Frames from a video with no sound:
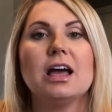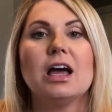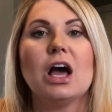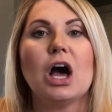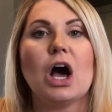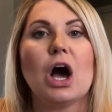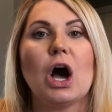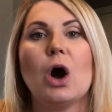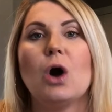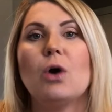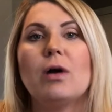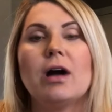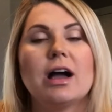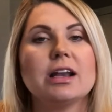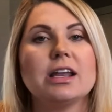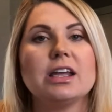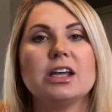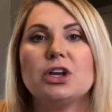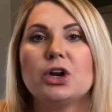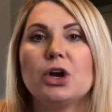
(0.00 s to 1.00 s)
oh
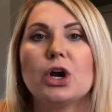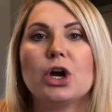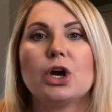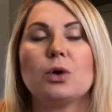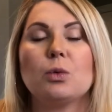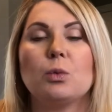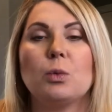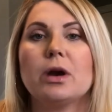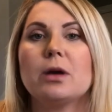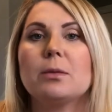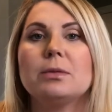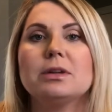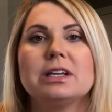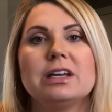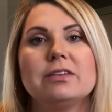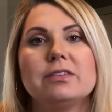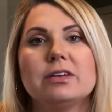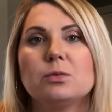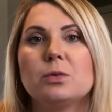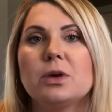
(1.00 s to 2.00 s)
honey, we're
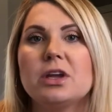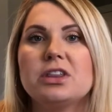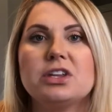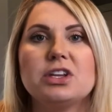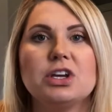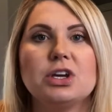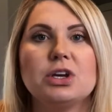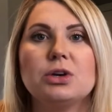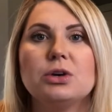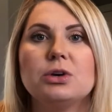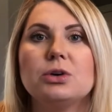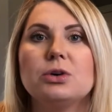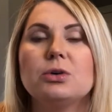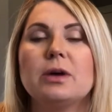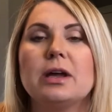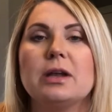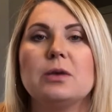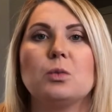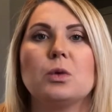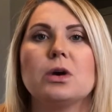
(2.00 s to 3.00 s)
believing with you,
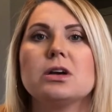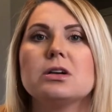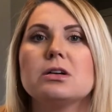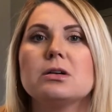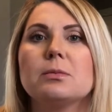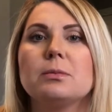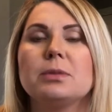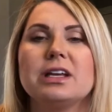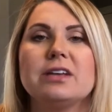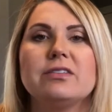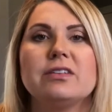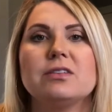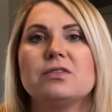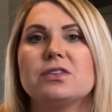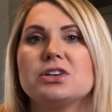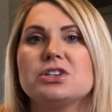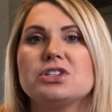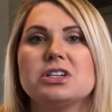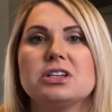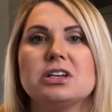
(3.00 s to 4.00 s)
and we're believing
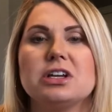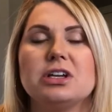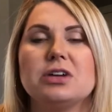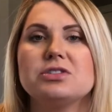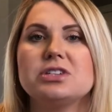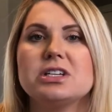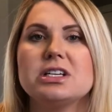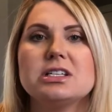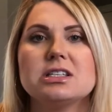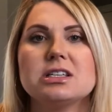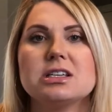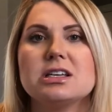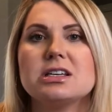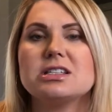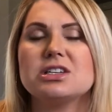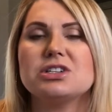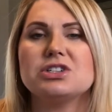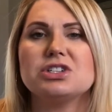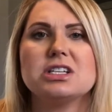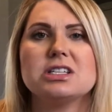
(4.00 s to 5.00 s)
for Jesus,
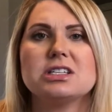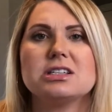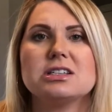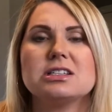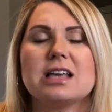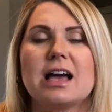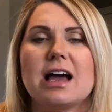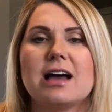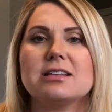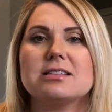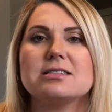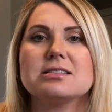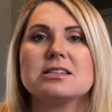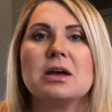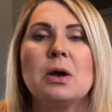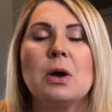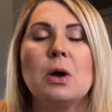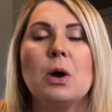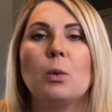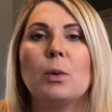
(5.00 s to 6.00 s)
and
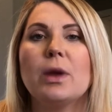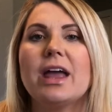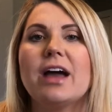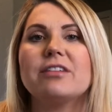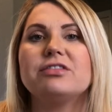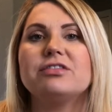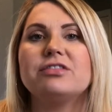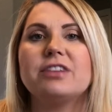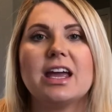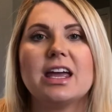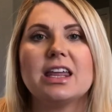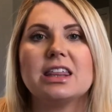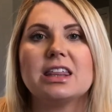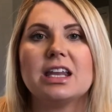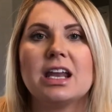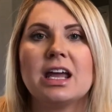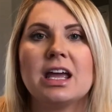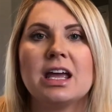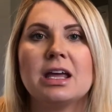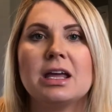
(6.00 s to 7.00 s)
we have faith in
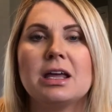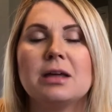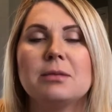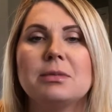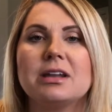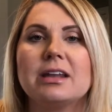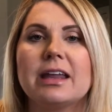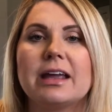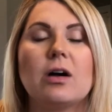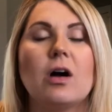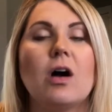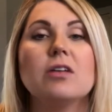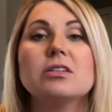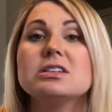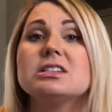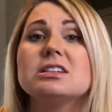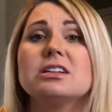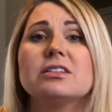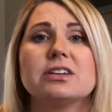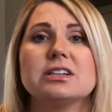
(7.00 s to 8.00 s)
him, and like all this
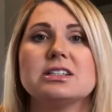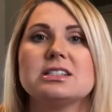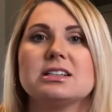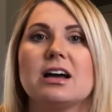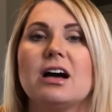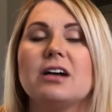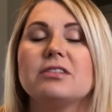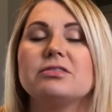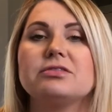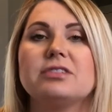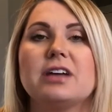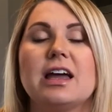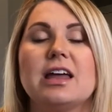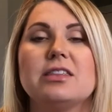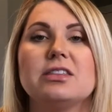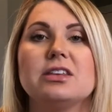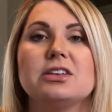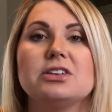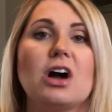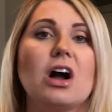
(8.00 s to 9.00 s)
different stuff.
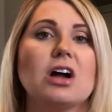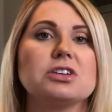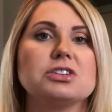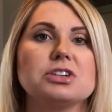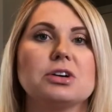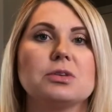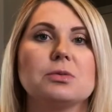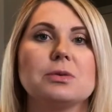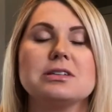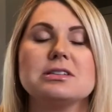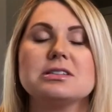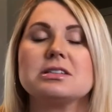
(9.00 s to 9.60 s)
And the doctor was